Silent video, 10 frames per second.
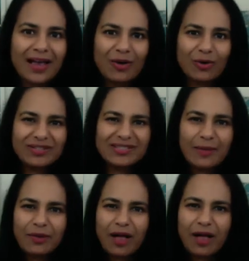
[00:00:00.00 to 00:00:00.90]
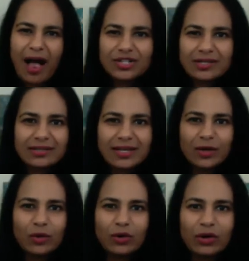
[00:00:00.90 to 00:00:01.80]
or subconsciously
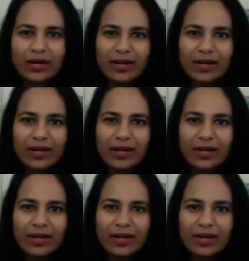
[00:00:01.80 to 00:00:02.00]
or